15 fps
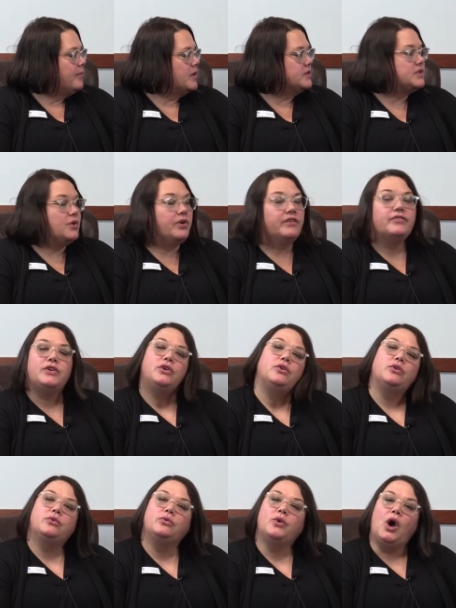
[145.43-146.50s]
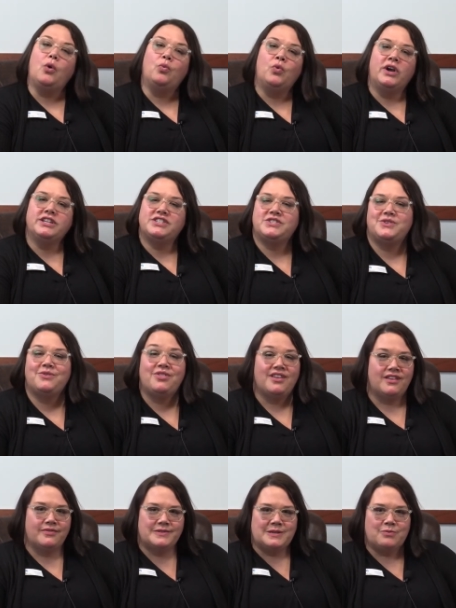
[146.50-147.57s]
So if you want to
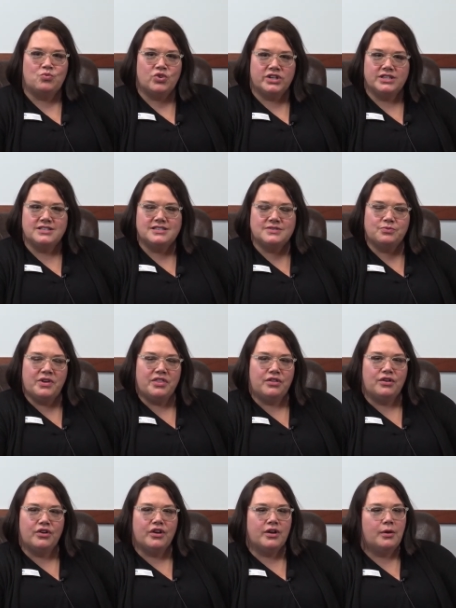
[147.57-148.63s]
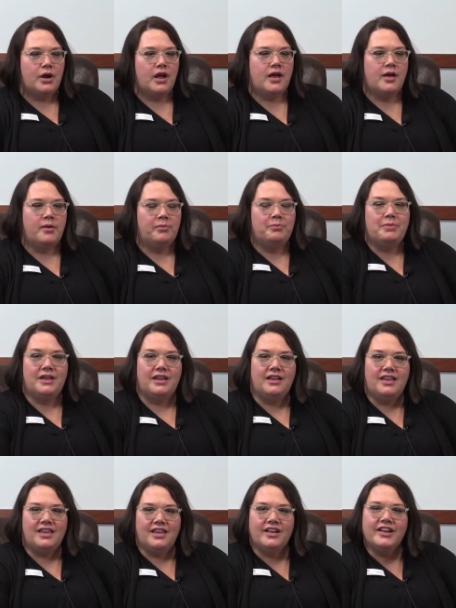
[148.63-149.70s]
think of some words with your big
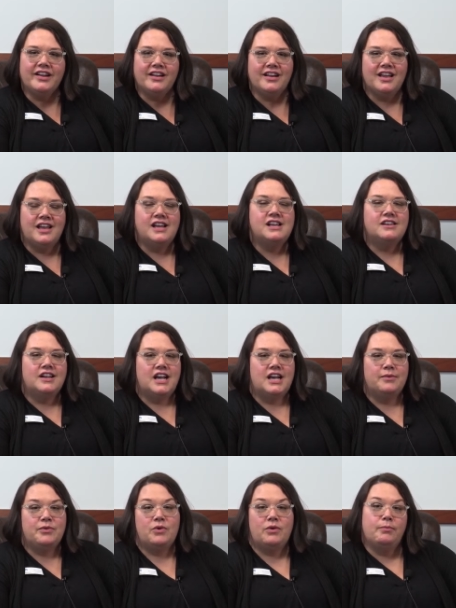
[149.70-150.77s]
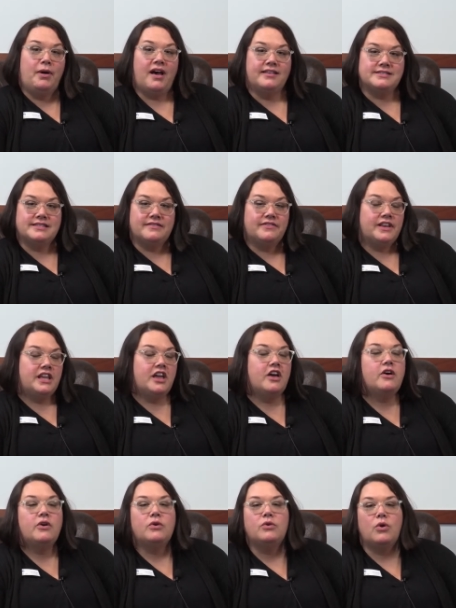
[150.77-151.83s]
here, you can pause the
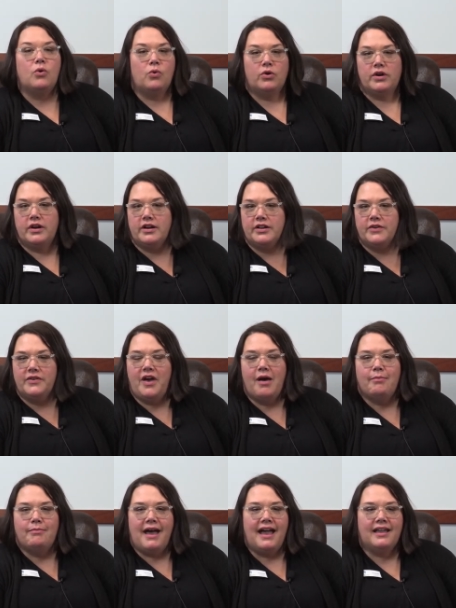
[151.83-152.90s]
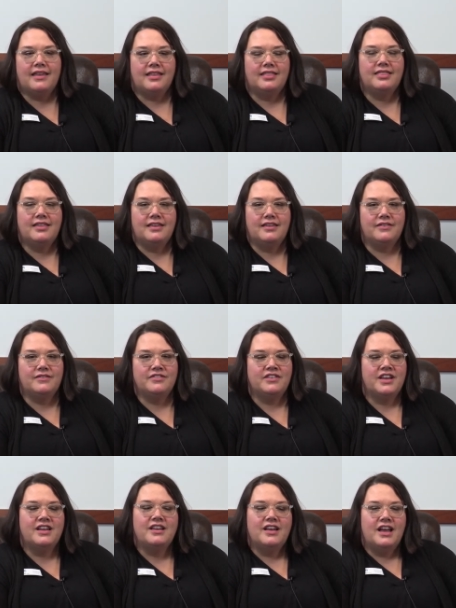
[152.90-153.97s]
video, or you can come back and think of
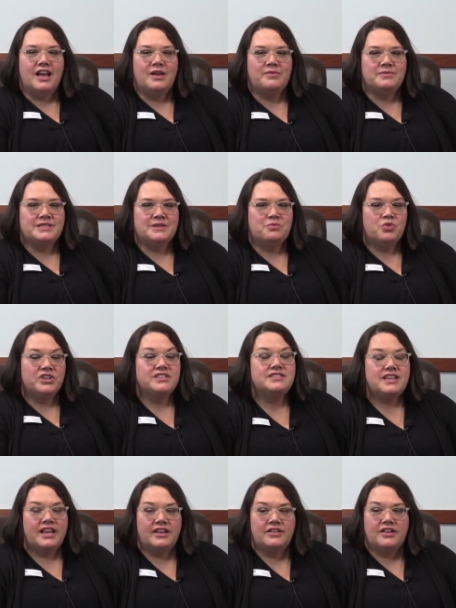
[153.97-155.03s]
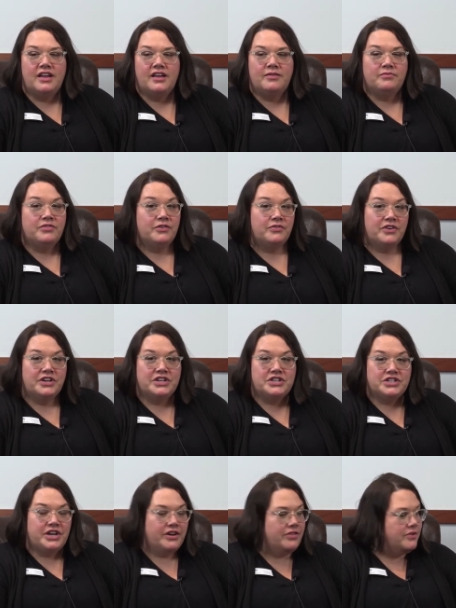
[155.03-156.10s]
some words, and feel free to
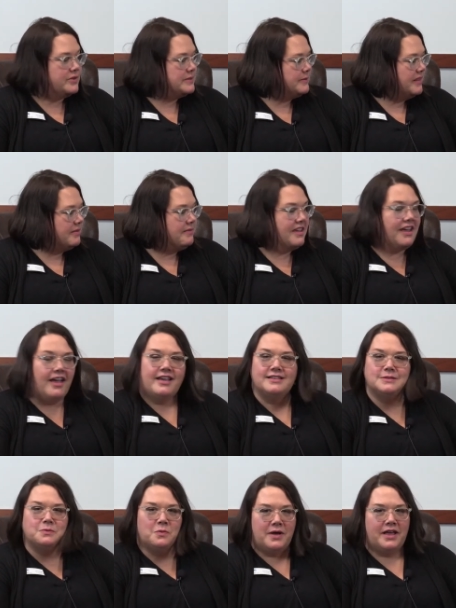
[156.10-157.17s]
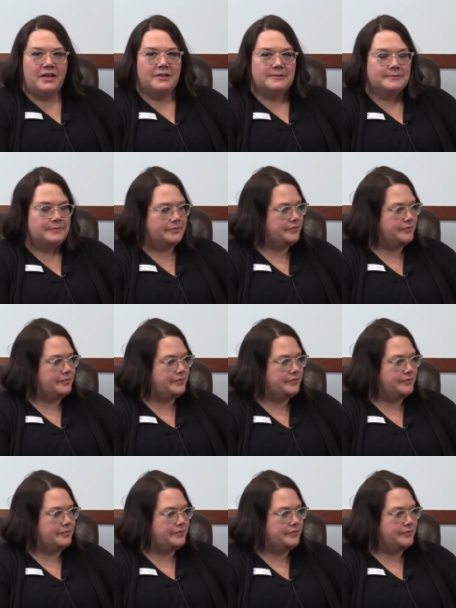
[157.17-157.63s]
share those with me as well.